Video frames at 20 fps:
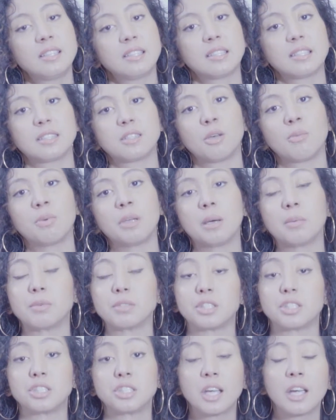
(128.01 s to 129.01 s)
to still be
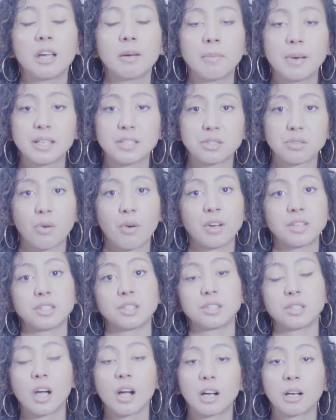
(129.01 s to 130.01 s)
able to share my story,
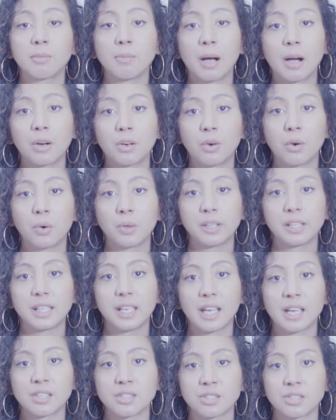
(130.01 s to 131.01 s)
to talk about colon
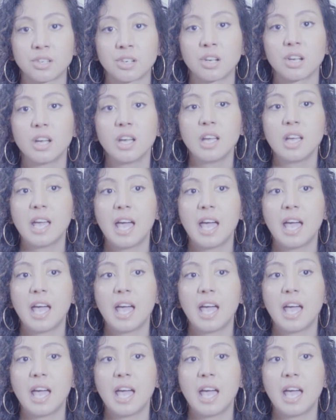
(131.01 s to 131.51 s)
cancer